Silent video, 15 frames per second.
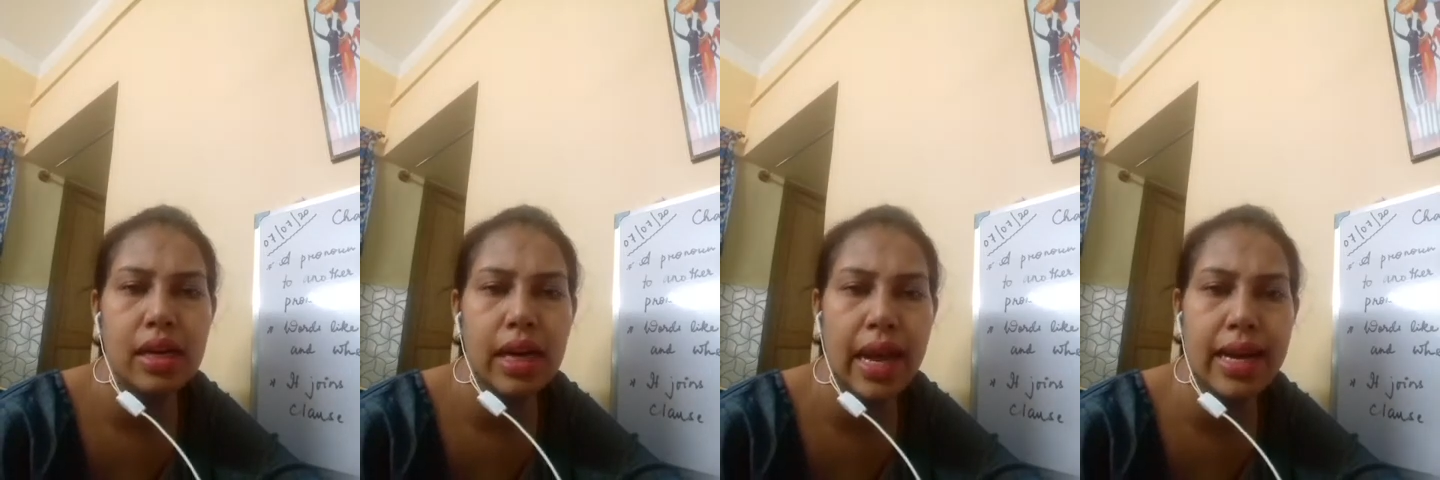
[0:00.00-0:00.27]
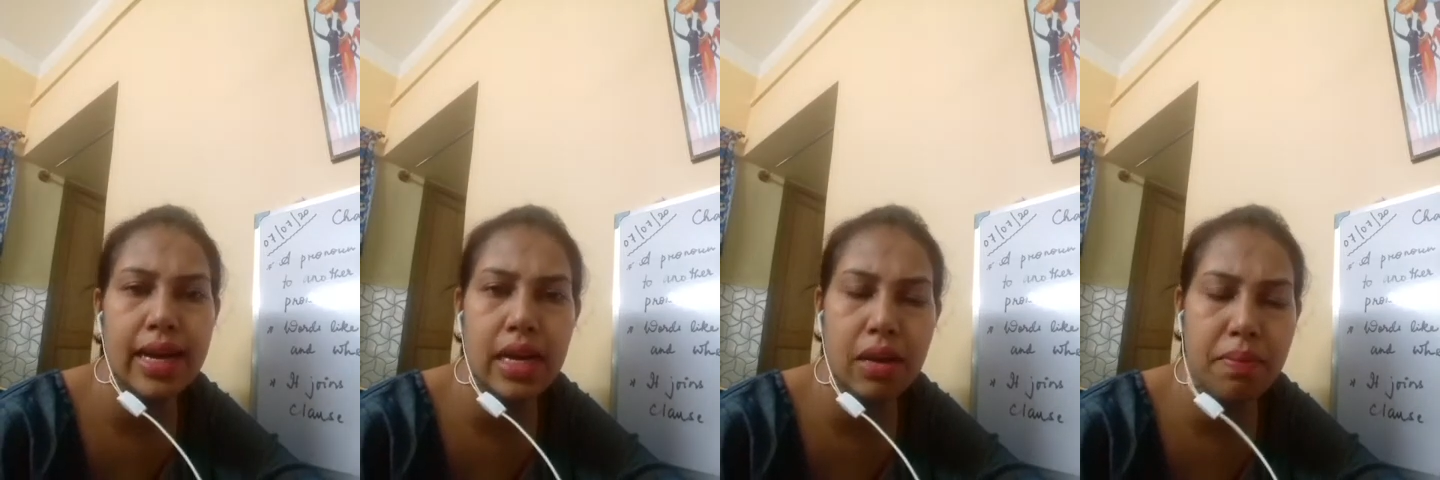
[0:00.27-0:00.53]

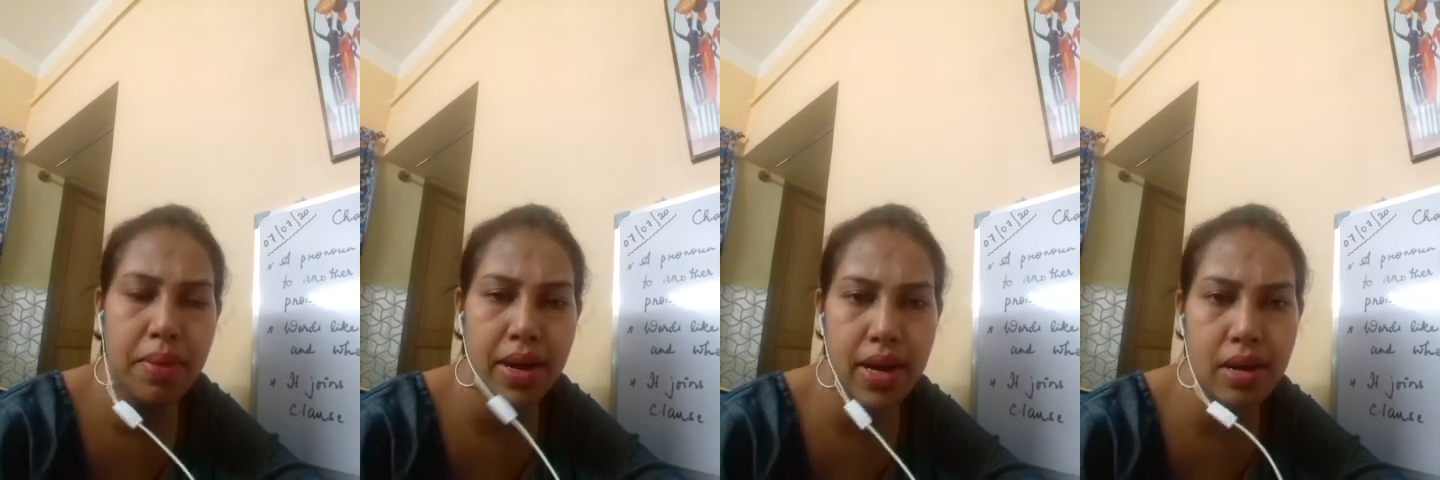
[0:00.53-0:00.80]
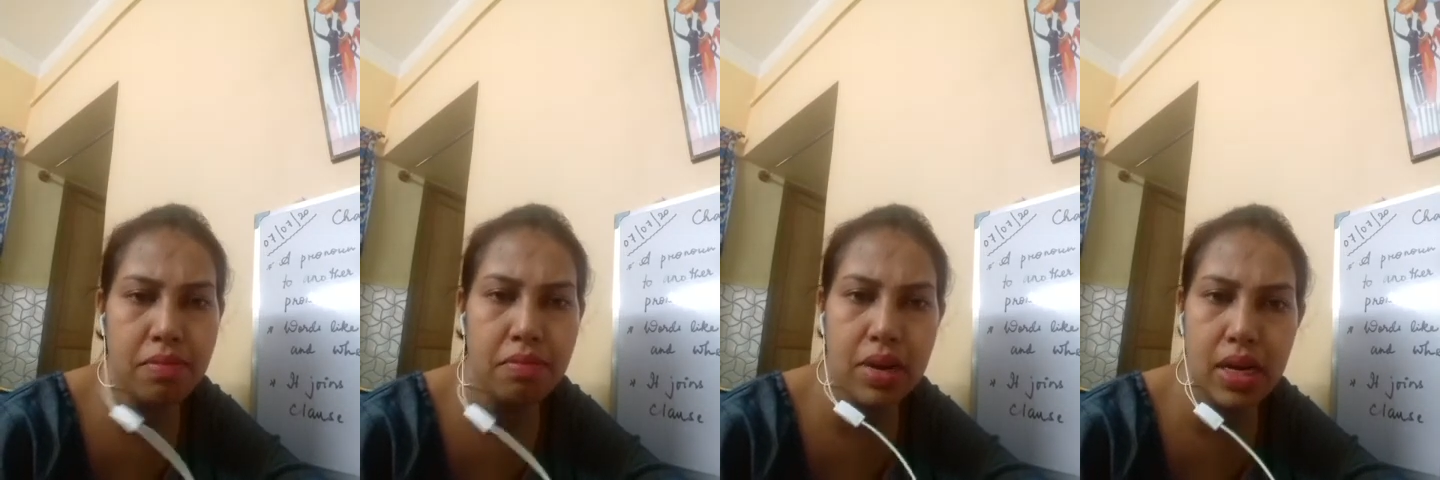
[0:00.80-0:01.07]
an
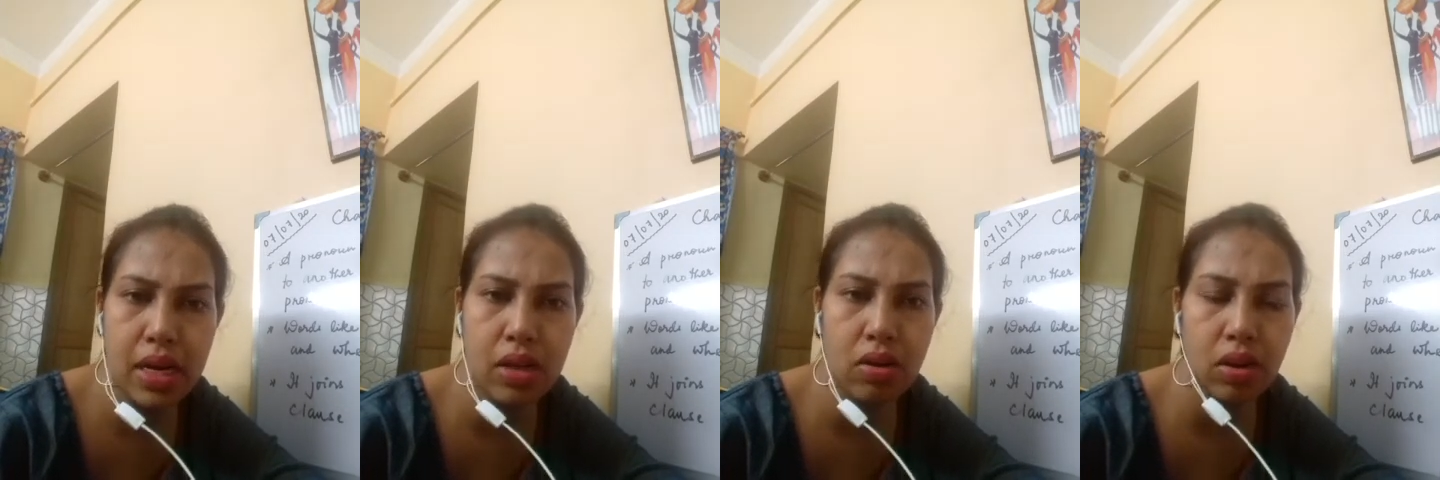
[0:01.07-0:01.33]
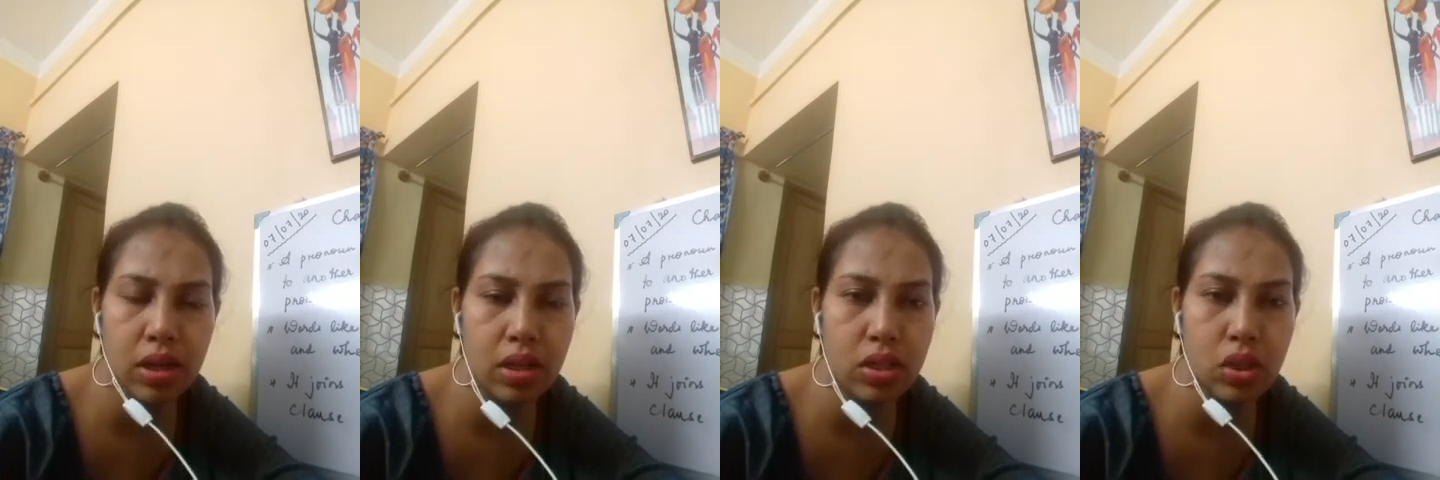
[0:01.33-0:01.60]
independent meaning
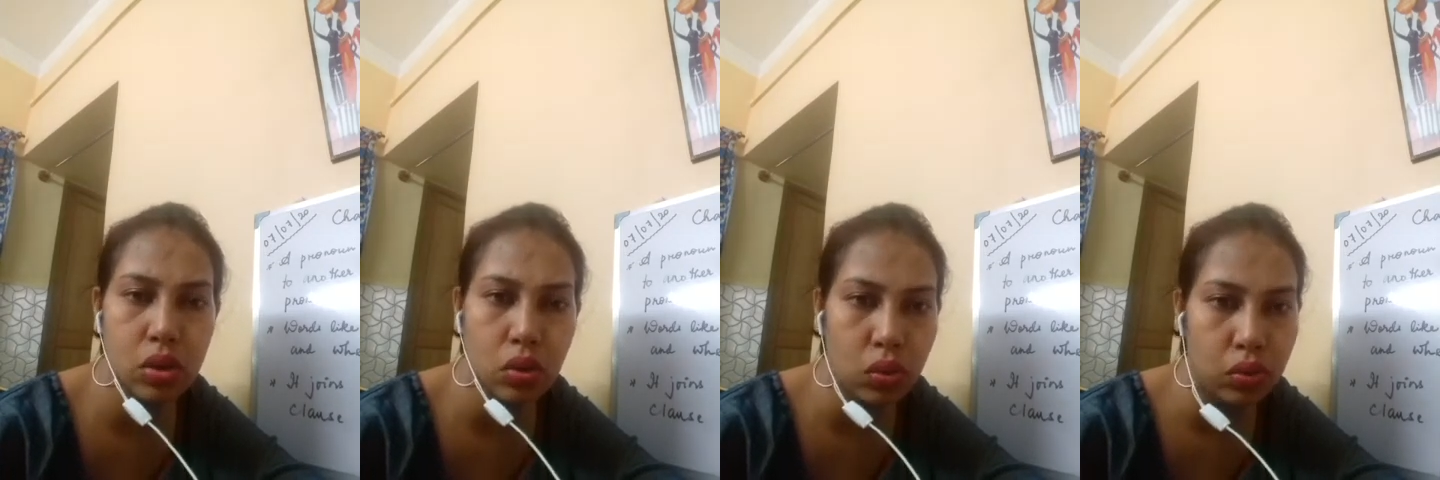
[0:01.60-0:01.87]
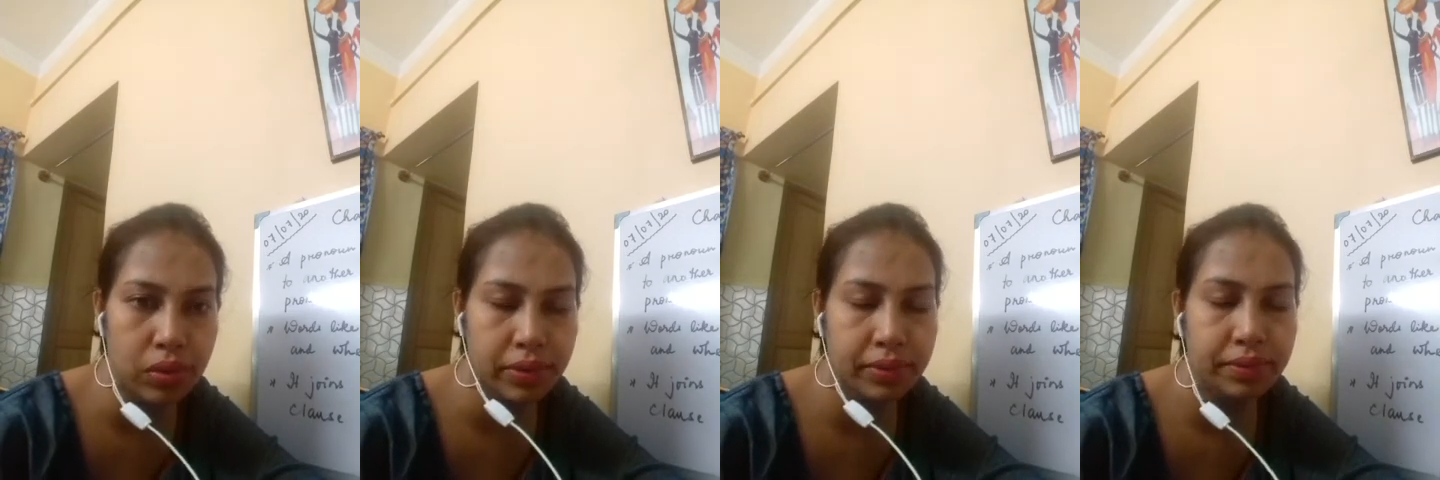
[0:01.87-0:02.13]
on its
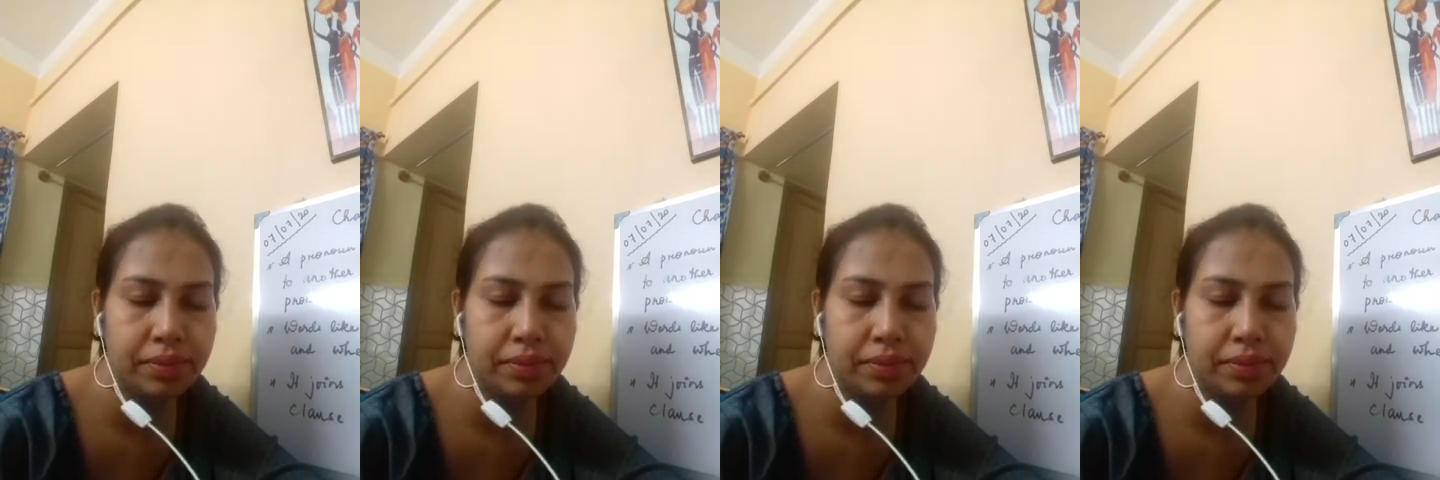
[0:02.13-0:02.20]
own.